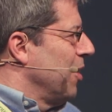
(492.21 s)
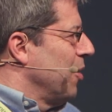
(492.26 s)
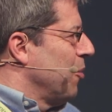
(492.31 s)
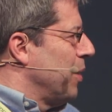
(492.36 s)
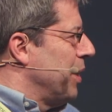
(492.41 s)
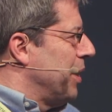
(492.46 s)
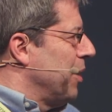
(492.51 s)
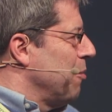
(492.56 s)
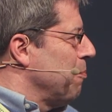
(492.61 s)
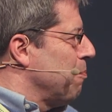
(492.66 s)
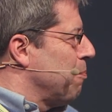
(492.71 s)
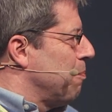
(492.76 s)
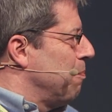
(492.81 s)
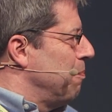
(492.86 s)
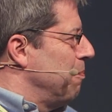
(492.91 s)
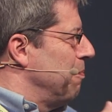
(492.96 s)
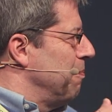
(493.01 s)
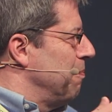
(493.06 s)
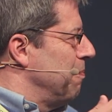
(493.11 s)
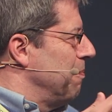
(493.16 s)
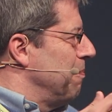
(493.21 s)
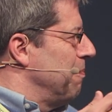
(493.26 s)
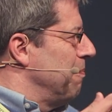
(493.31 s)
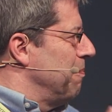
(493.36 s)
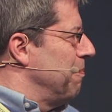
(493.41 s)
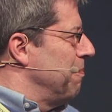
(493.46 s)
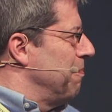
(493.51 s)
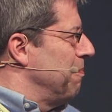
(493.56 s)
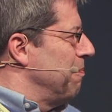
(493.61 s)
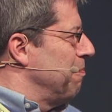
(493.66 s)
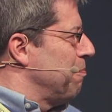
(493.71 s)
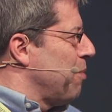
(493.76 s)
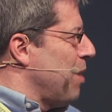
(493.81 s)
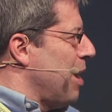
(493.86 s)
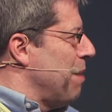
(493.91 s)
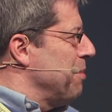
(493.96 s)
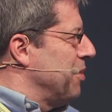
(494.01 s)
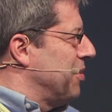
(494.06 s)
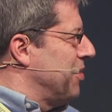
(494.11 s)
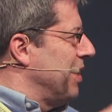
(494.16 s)
we don't
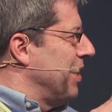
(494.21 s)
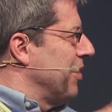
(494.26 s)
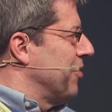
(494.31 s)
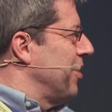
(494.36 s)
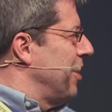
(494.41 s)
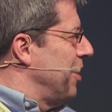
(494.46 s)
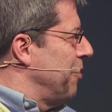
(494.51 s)
promise things in